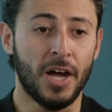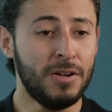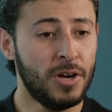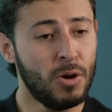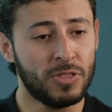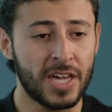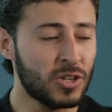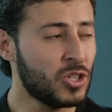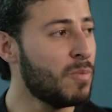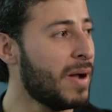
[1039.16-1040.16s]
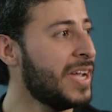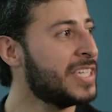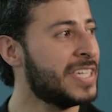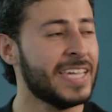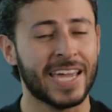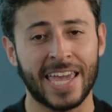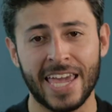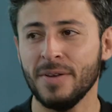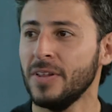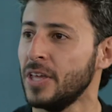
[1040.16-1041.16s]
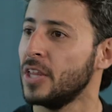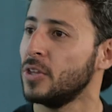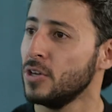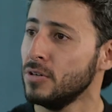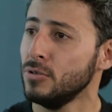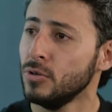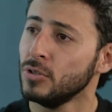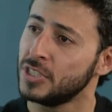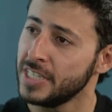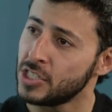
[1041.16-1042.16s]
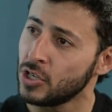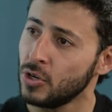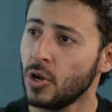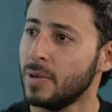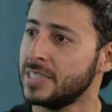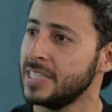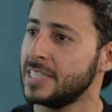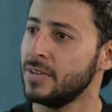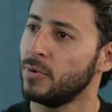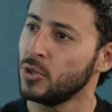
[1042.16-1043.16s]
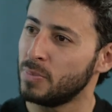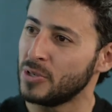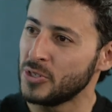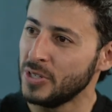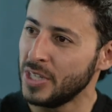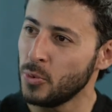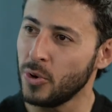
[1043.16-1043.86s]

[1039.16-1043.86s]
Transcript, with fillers: Oh no, thank you so much again uh, to you, Cisco Global Citizen, for the opportunity.